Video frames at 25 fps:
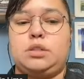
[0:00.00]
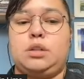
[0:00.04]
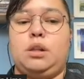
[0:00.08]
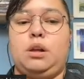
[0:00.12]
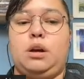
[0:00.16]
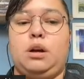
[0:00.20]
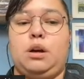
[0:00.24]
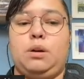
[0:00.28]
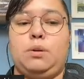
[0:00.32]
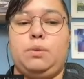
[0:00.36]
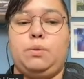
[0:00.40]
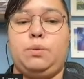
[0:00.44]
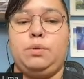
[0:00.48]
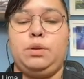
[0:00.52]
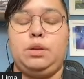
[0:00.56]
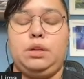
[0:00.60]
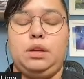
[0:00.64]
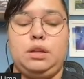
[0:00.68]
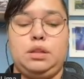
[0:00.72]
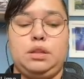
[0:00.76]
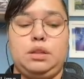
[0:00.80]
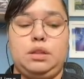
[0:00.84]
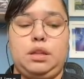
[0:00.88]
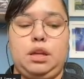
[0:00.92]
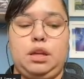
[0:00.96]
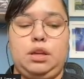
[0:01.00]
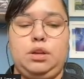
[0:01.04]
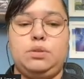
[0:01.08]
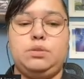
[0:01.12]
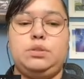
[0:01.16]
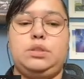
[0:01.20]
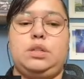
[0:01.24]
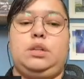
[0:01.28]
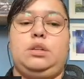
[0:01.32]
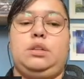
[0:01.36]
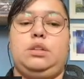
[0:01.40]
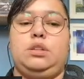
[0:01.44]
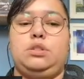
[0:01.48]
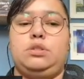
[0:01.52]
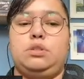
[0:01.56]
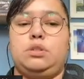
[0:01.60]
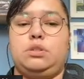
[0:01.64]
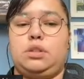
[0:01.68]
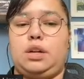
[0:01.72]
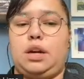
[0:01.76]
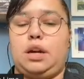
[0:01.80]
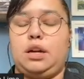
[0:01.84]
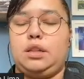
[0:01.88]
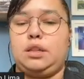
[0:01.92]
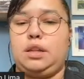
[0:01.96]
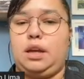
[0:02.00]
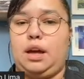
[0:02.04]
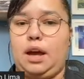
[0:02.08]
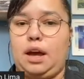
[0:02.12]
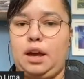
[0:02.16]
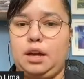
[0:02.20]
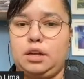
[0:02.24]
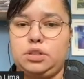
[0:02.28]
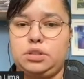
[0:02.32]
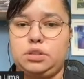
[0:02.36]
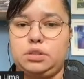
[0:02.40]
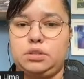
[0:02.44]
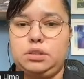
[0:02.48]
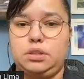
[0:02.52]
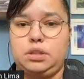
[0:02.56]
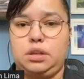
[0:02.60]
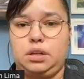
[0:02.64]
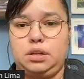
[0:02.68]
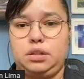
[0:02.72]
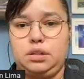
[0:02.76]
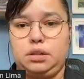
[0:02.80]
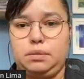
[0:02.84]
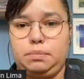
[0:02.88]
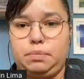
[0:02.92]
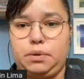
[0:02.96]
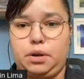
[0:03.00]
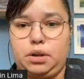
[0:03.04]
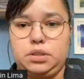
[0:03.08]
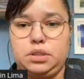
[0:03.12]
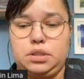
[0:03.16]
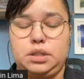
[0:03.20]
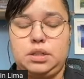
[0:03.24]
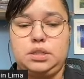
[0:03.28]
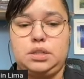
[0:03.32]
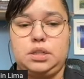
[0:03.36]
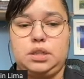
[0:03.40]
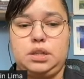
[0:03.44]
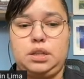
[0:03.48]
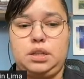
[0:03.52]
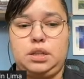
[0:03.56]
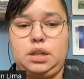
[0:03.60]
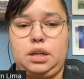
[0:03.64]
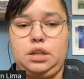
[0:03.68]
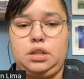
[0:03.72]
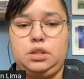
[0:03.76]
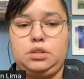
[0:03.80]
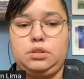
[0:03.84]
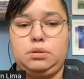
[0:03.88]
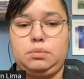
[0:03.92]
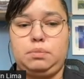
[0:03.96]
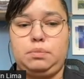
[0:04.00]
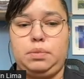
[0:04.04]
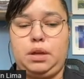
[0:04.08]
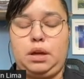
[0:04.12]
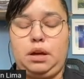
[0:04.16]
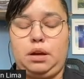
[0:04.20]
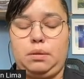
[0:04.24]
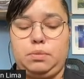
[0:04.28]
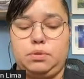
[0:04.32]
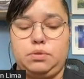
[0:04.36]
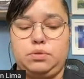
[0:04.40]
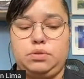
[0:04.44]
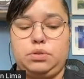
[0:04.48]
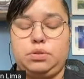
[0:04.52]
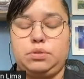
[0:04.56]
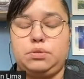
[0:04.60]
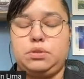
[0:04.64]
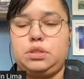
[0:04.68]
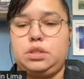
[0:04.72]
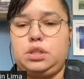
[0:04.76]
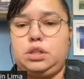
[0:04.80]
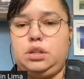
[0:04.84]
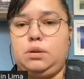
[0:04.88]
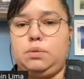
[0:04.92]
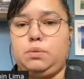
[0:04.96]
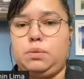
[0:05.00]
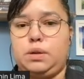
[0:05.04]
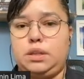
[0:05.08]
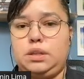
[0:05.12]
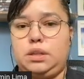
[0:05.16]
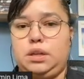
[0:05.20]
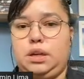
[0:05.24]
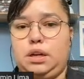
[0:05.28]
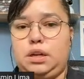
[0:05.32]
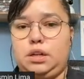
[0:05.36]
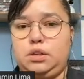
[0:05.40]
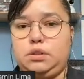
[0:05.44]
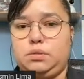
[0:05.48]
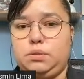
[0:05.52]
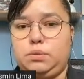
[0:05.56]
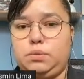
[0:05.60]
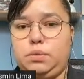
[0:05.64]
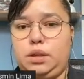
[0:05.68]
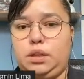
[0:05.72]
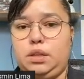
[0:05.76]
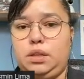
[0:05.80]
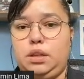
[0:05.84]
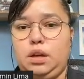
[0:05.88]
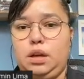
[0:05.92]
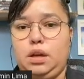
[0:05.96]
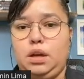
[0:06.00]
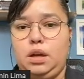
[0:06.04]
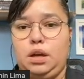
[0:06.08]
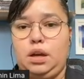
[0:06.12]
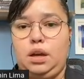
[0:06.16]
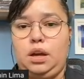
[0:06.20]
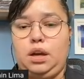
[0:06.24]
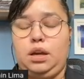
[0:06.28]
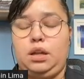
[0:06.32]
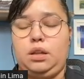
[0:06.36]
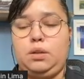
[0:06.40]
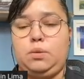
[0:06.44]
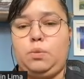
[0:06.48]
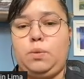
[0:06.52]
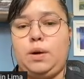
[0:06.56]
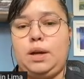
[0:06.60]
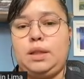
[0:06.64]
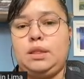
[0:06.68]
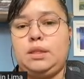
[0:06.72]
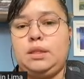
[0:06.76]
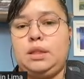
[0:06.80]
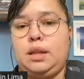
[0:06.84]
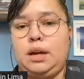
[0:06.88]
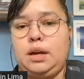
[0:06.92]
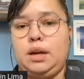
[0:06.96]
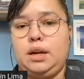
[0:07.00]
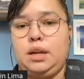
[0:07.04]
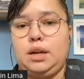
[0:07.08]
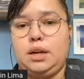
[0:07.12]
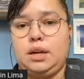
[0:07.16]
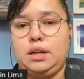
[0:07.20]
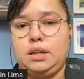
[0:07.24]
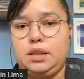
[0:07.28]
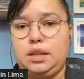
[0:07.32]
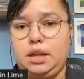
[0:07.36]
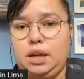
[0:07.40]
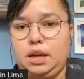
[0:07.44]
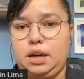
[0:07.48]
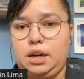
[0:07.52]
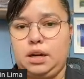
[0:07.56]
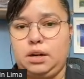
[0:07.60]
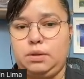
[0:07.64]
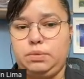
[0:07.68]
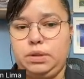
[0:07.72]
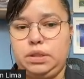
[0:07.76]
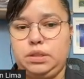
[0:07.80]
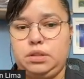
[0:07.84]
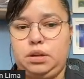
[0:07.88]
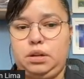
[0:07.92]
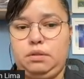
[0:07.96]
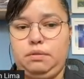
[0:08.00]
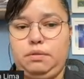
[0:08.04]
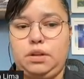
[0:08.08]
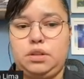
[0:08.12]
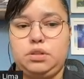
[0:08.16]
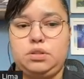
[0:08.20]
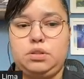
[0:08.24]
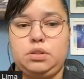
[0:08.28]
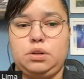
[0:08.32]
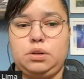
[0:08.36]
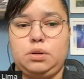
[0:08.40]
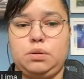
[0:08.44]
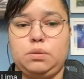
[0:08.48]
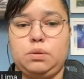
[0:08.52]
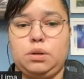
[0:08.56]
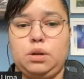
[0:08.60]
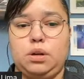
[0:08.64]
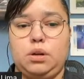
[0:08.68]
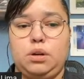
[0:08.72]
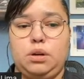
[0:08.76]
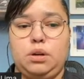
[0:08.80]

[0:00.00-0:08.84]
law, the user needs to track the actions and the process. They need to be able to see what they are doing and what data they are retrieving. So